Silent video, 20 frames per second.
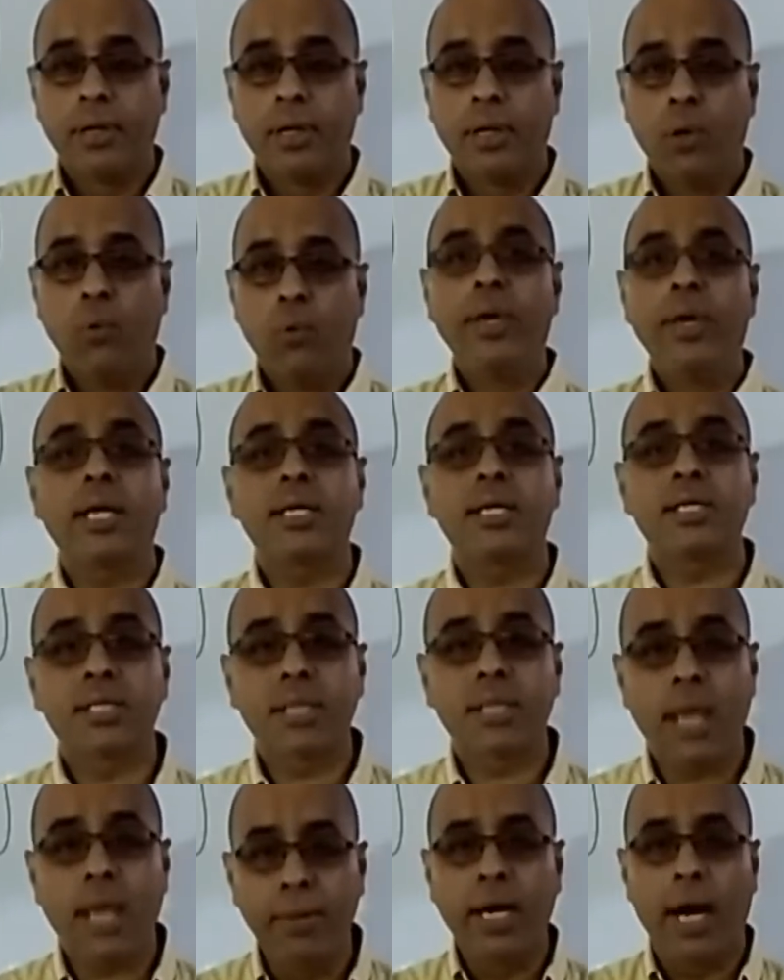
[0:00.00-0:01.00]
we are
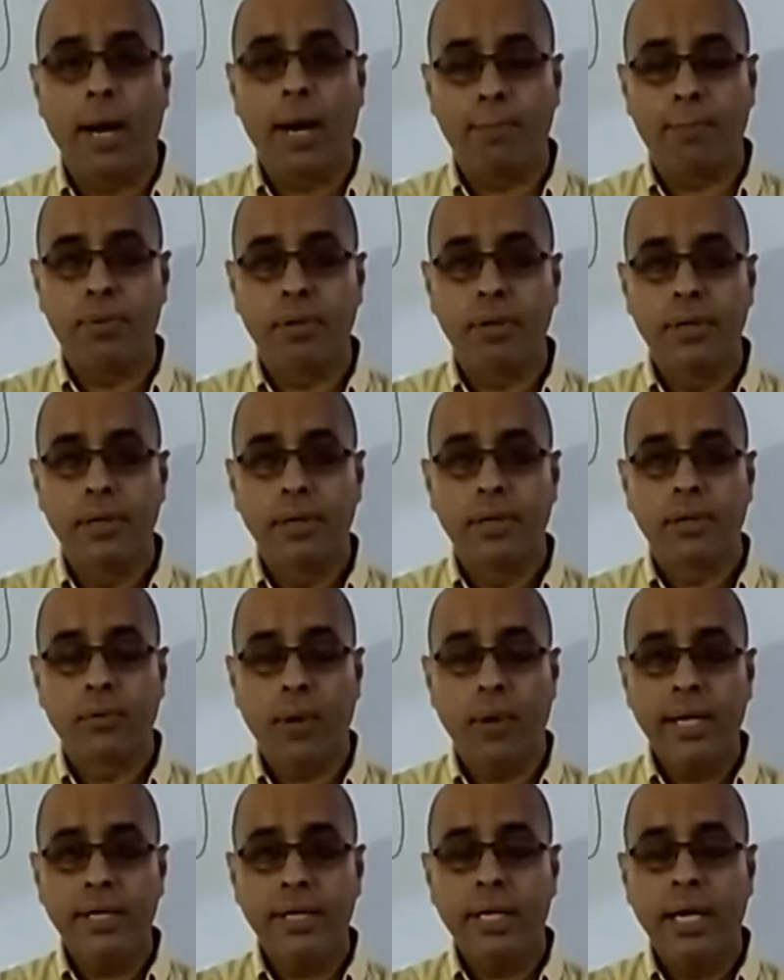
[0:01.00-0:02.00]
summing up,
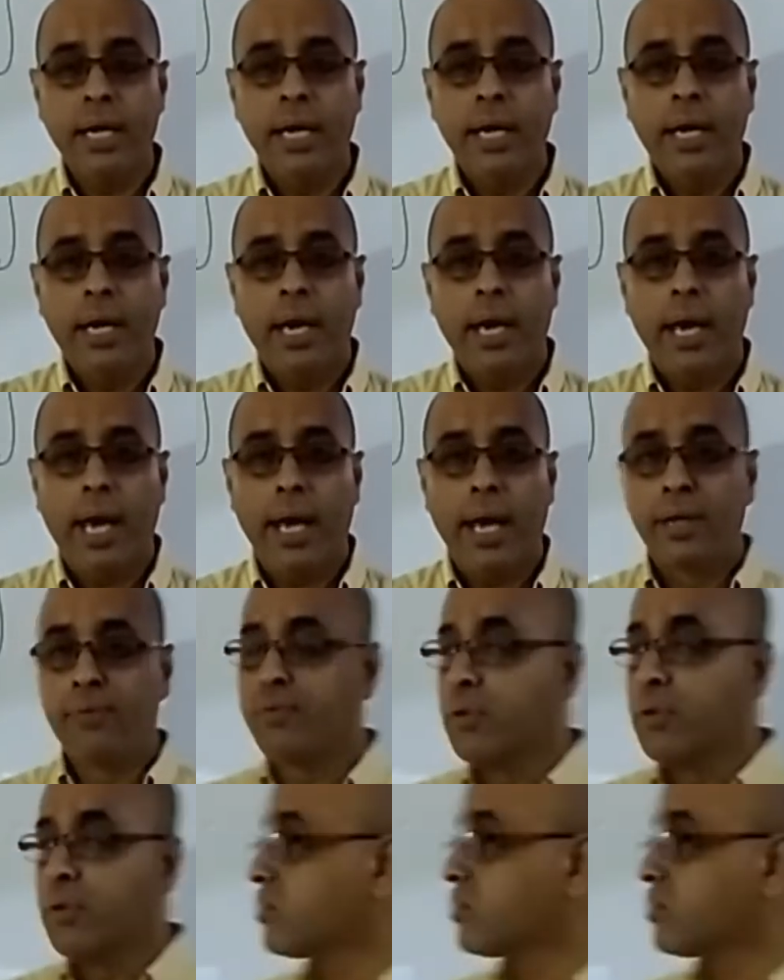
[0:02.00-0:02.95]
right? And if you